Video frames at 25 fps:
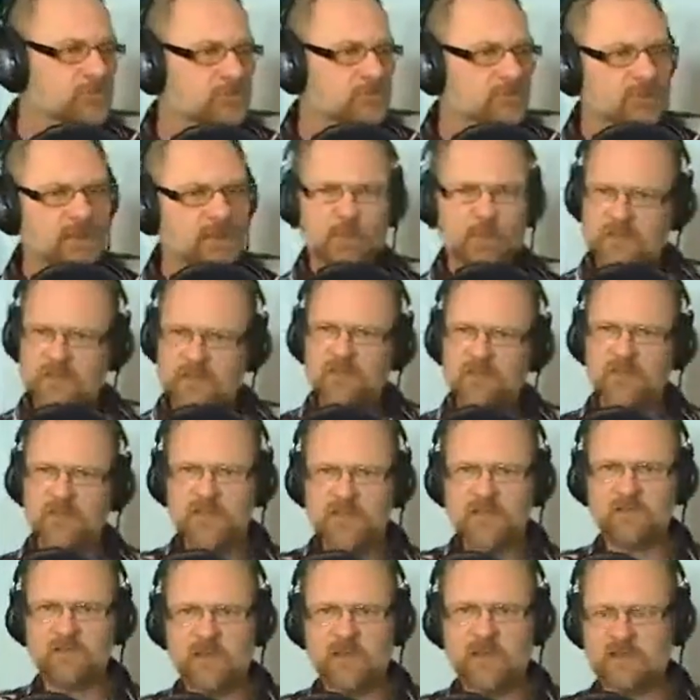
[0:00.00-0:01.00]
Because let's
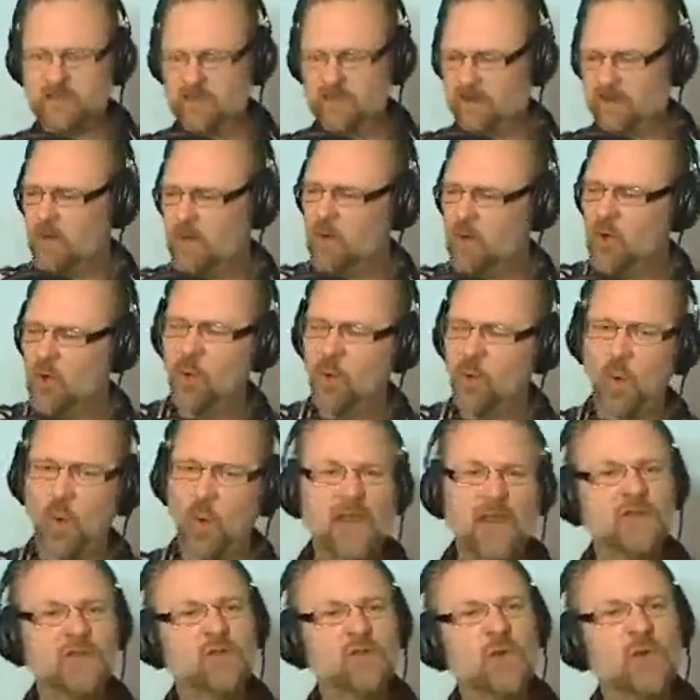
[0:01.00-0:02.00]
face it,
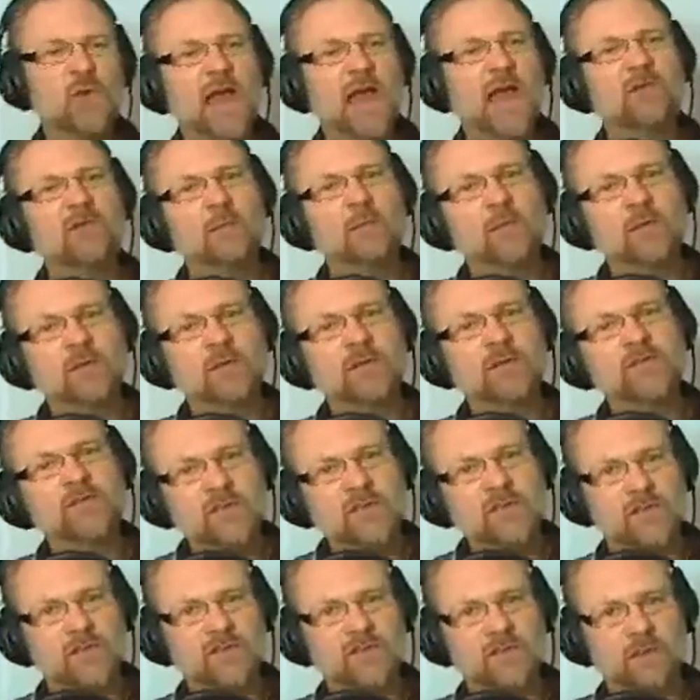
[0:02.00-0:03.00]
when you have a belief
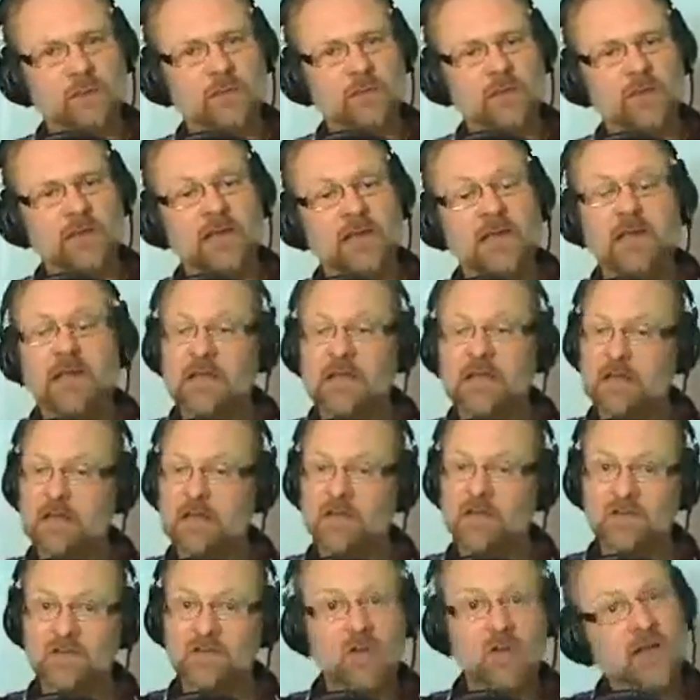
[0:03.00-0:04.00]
system, it
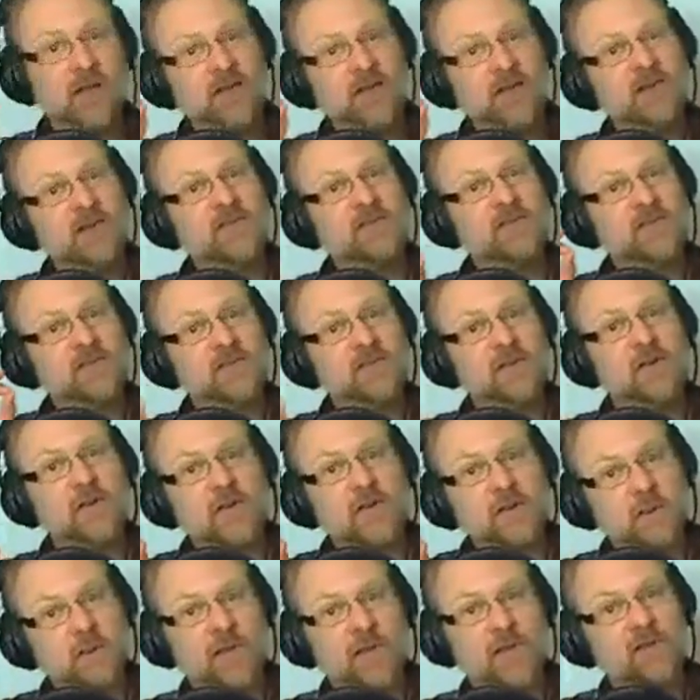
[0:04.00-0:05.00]
is not necessarily
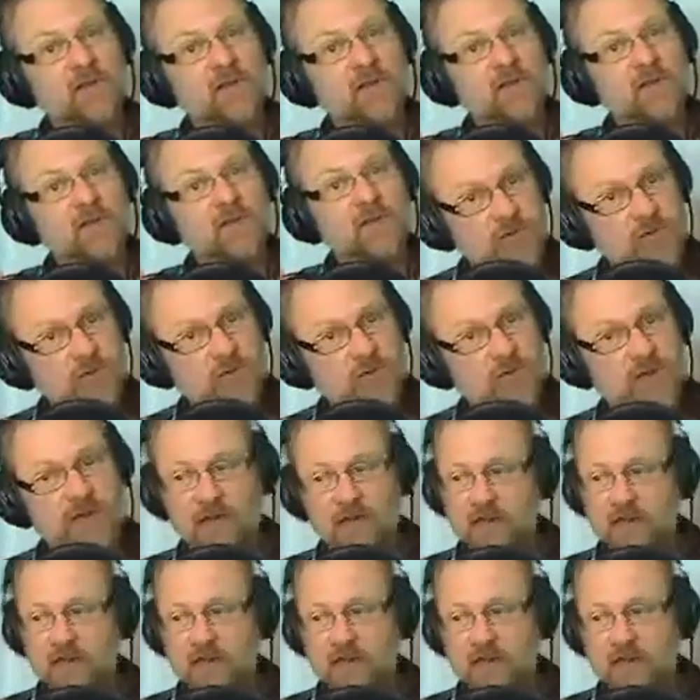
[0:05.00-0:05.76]
based on the truth.